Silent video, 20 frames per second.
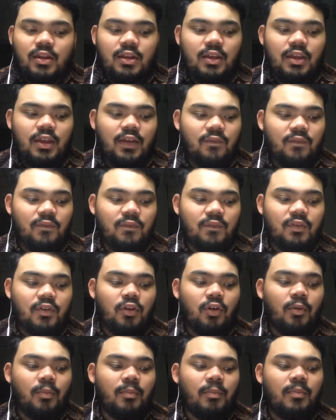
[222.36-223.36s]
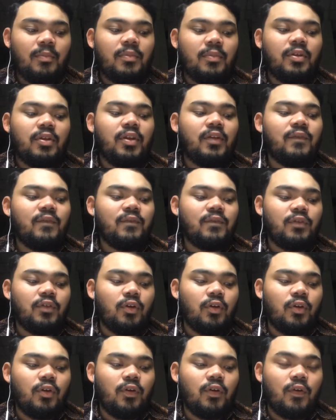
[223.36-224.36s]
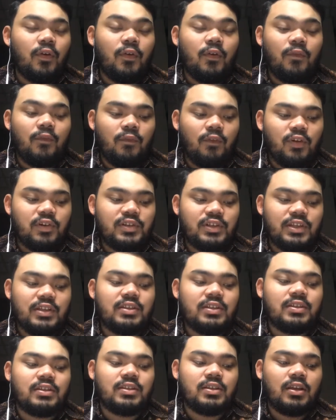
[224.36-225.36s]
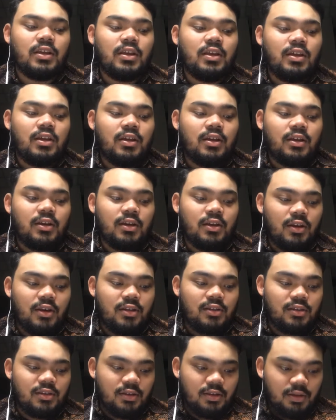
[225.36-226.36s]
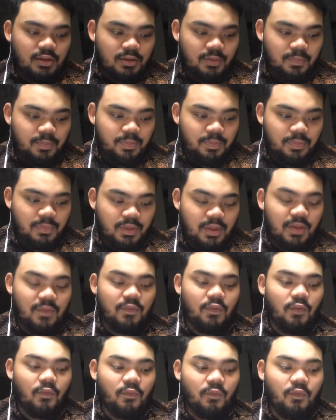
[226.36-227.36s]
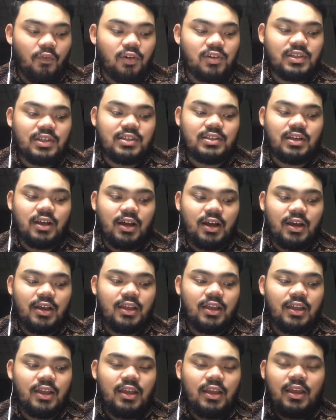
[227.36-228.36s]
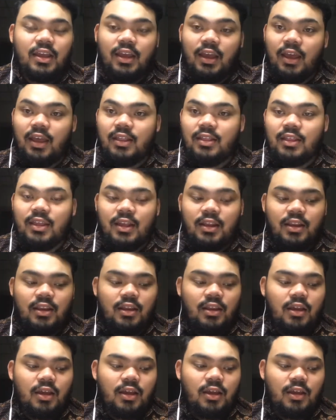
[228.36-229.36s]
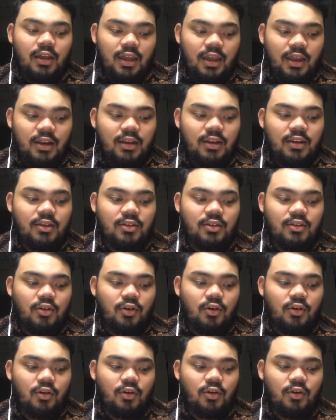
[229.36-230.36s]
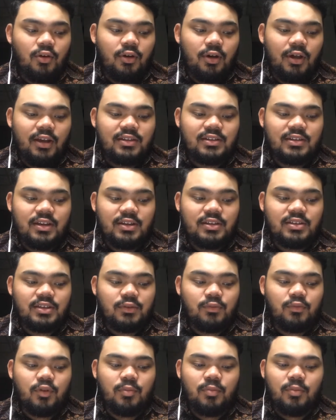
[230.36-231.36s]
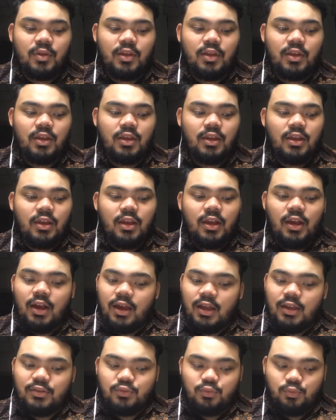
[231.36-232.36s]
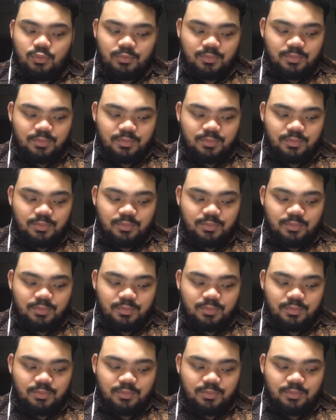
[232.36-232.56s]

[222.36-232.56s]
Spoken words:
if your force is greater, if your force is high, and then and your acceleration will be high too.